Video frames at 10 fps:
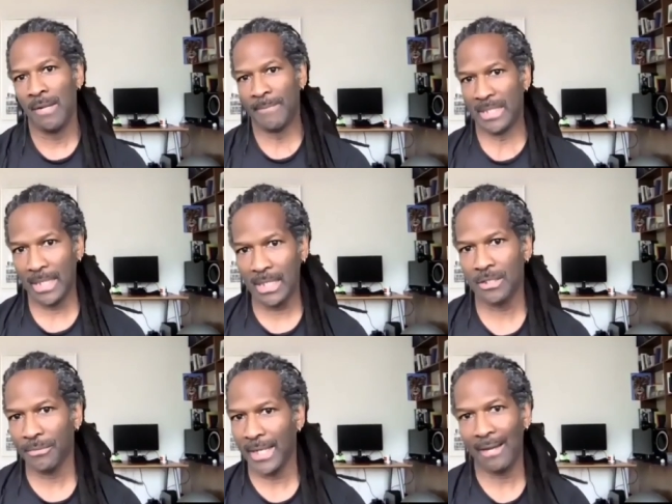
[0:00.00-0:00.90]

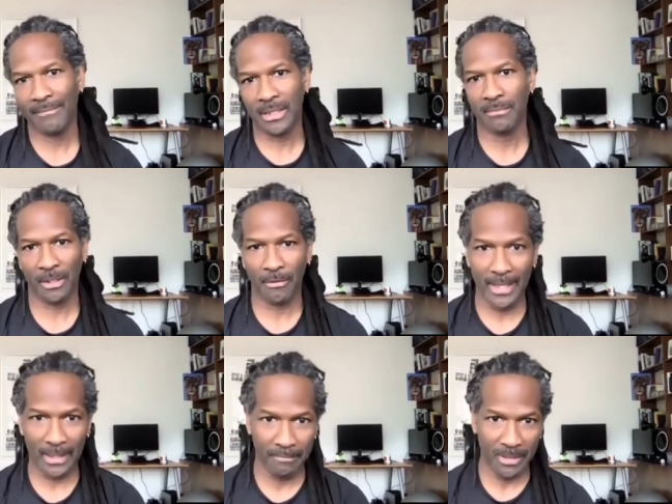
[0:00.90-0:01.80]
because we have a
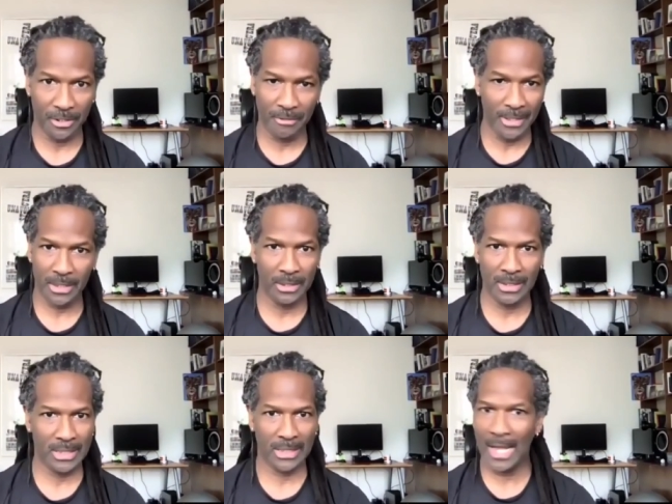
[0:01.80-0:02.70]
Democratic administration,
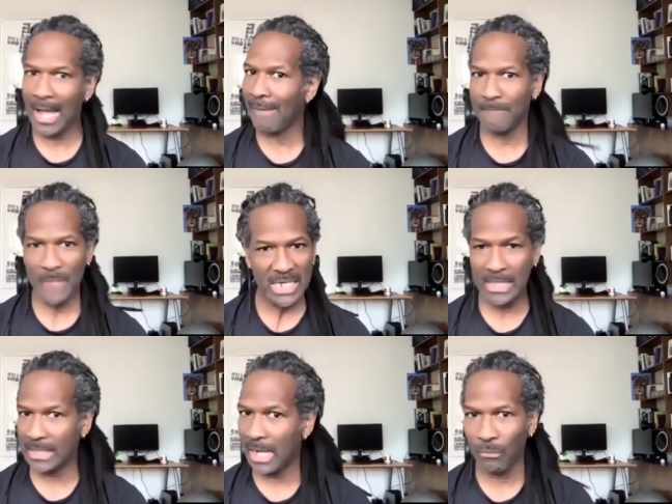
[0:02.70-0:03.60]
does not
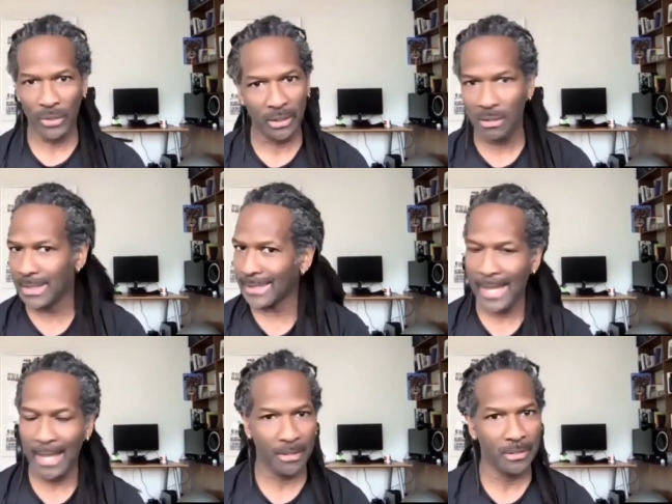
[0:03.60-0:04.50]
mean that we're going to
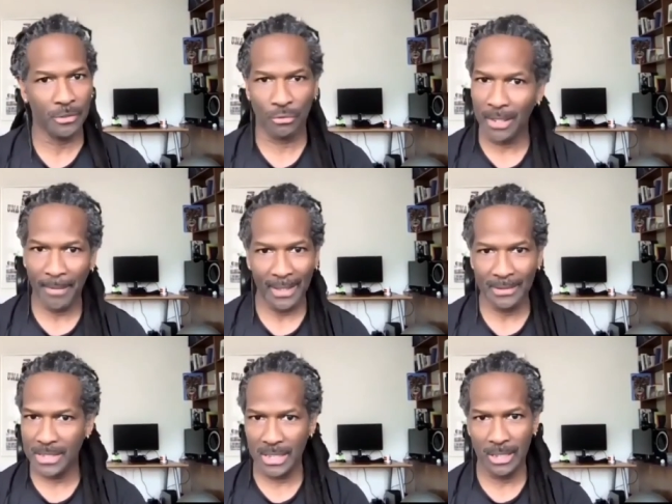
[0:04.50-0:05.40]
have good drug
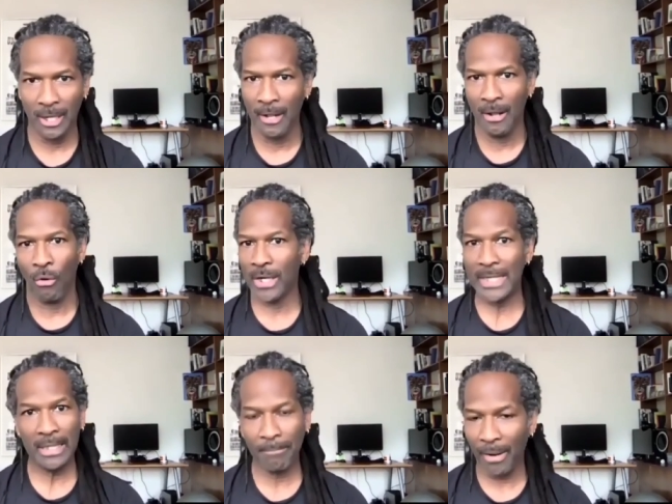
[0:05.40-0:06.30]
policy or
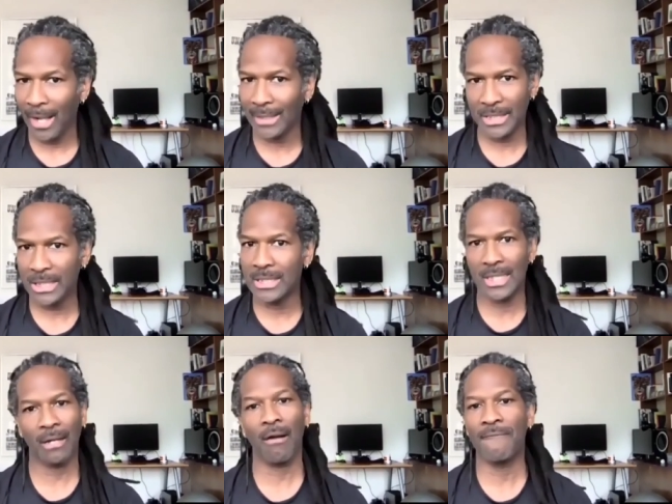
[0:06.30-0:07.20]
any policies
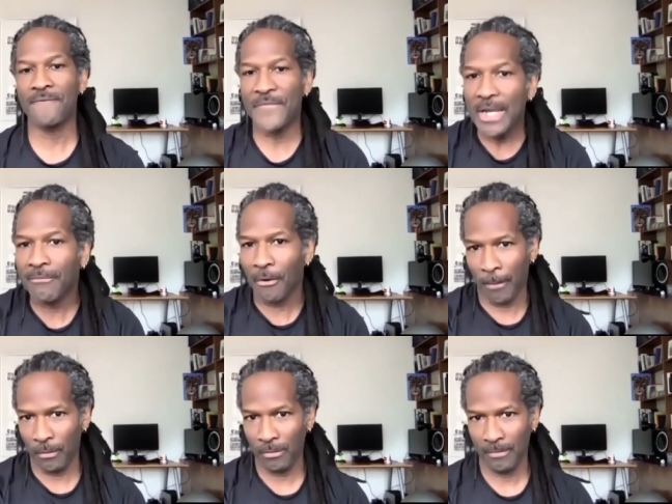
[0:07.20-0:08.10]
that are
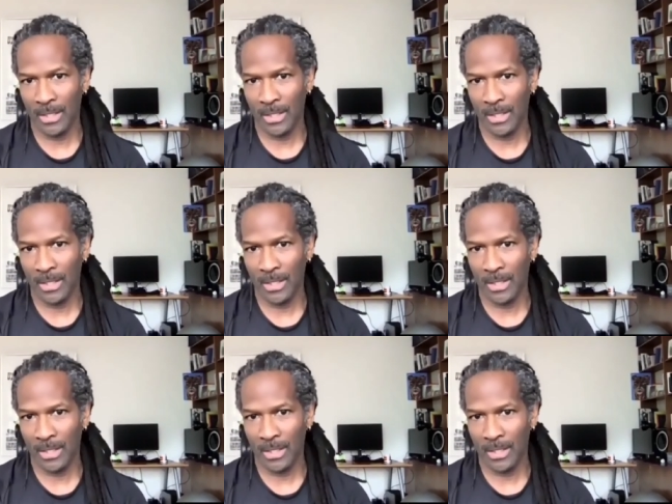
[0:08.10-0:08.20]
favorable